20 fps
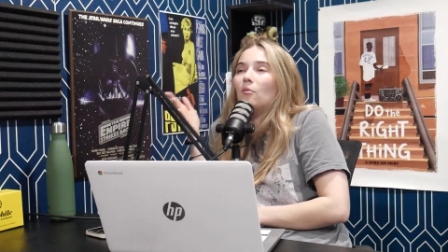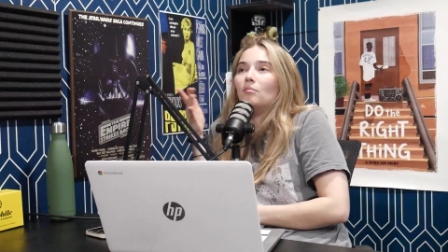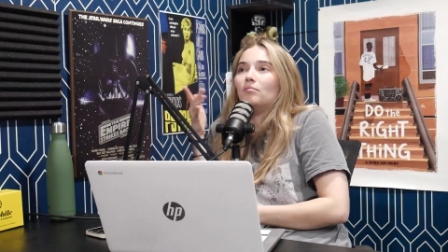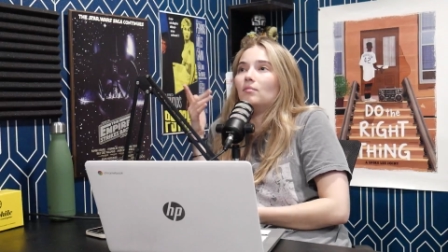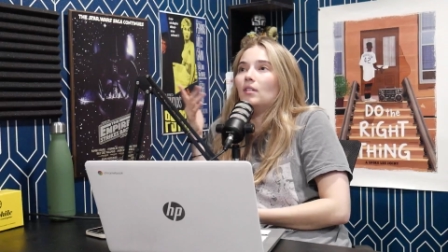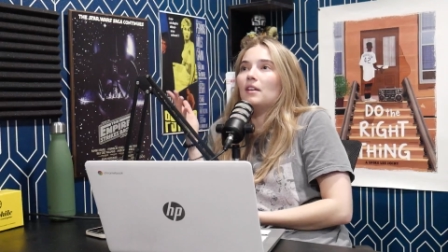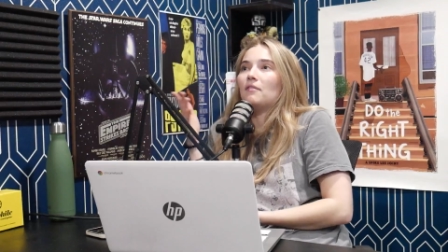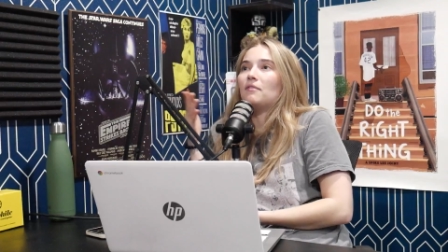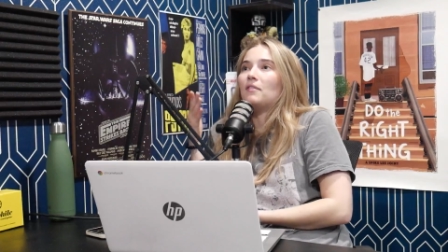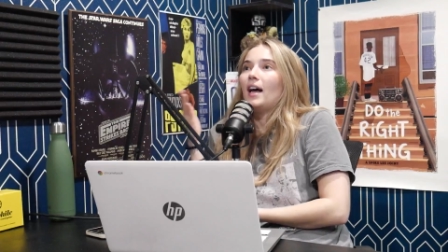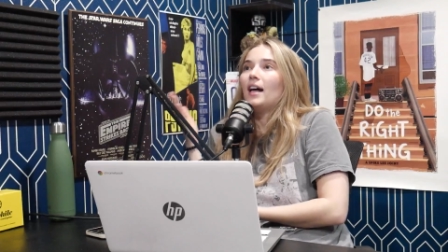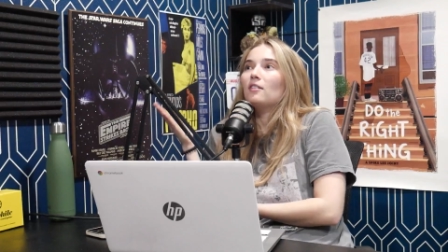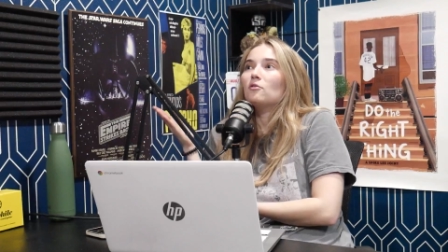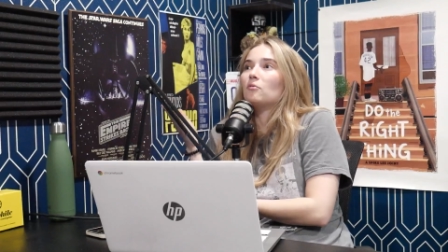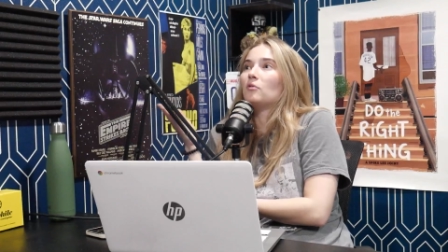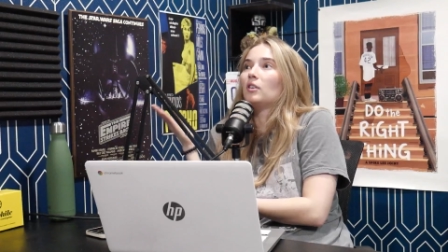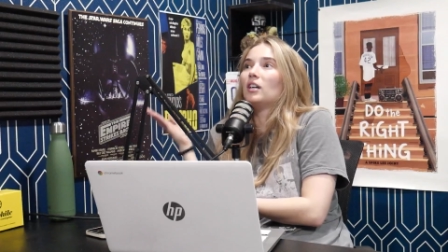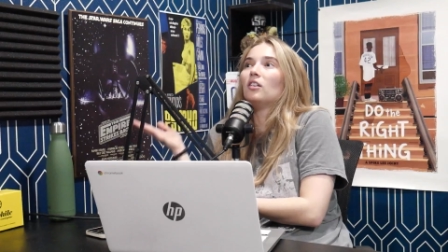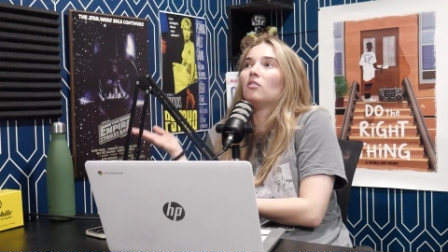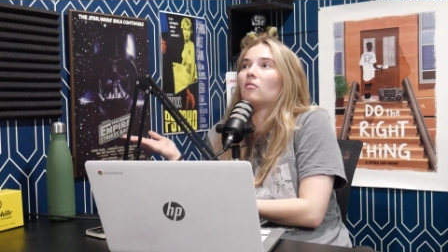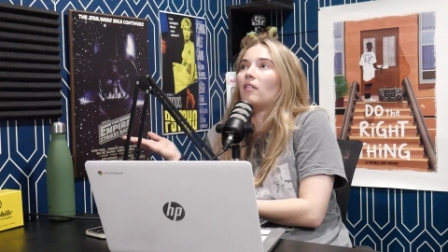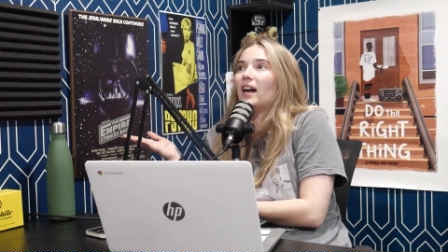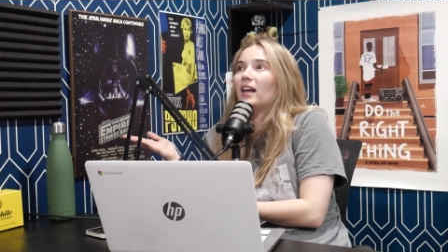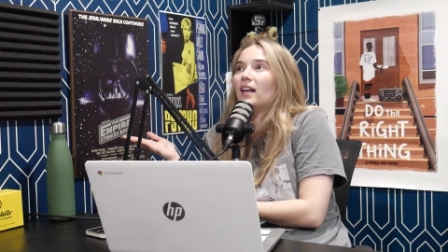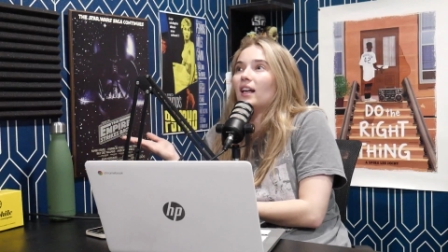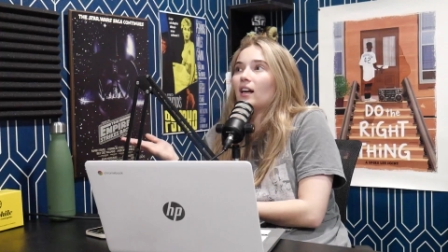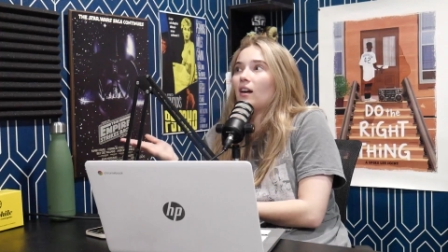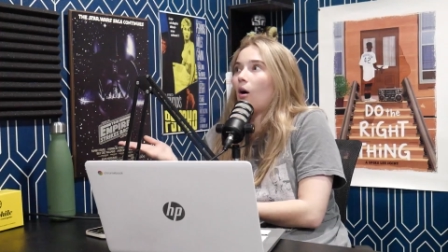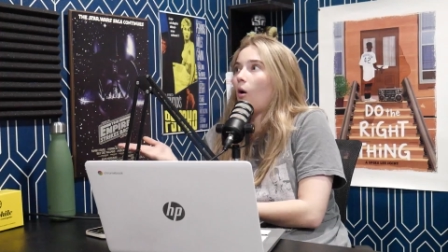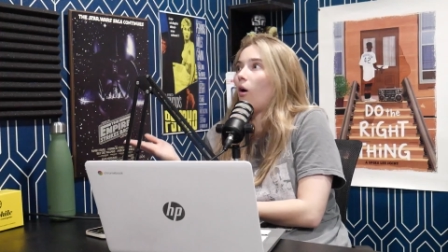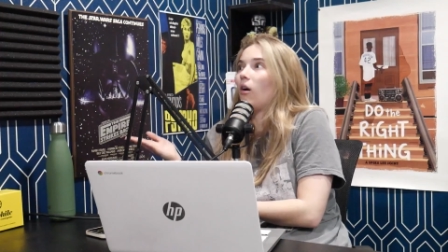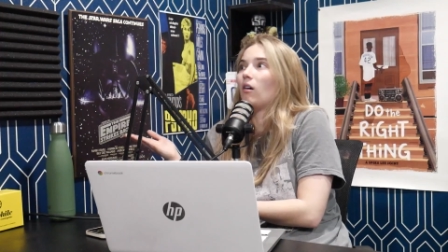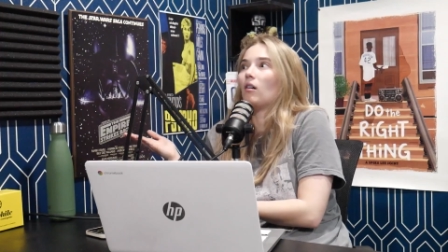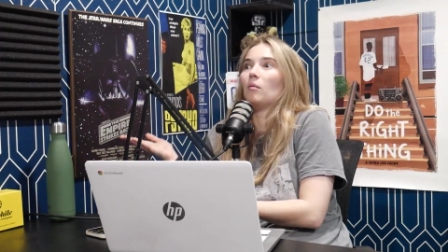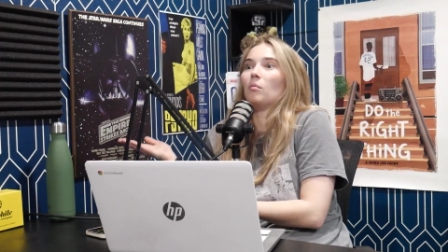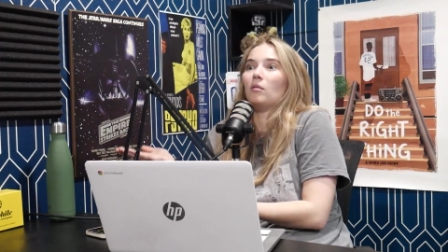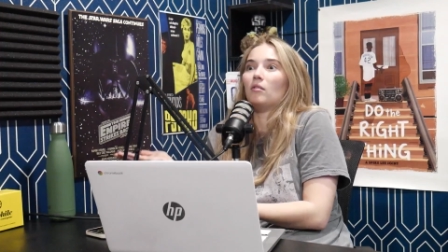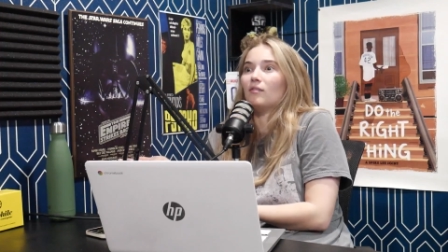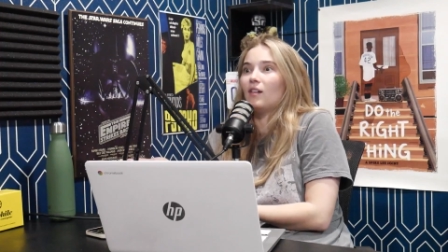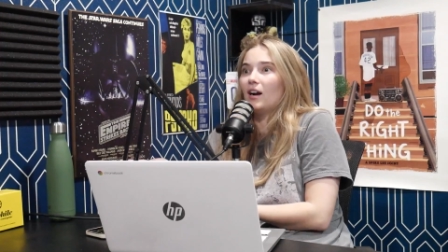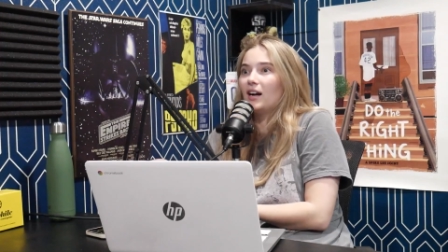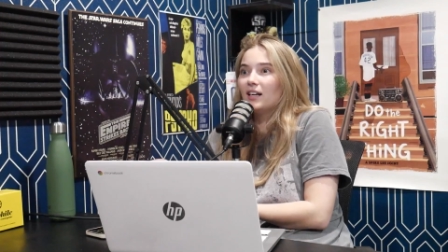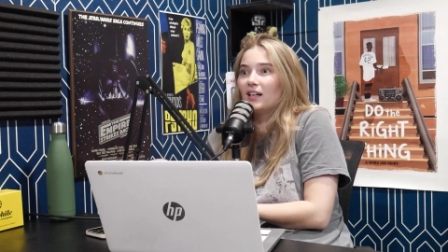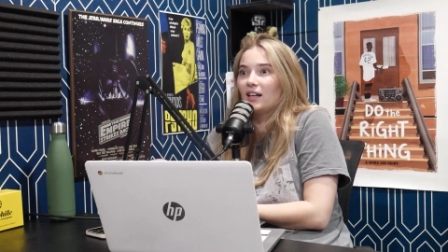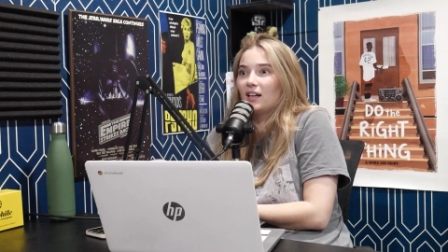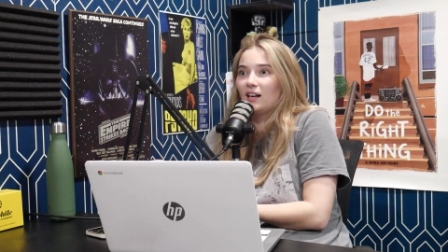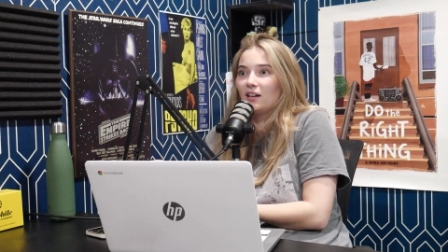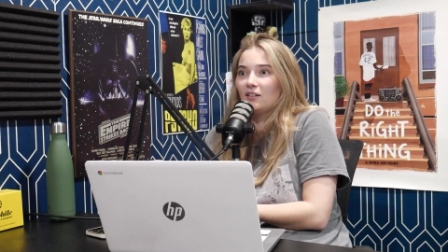if that's real writing, horrible writing, I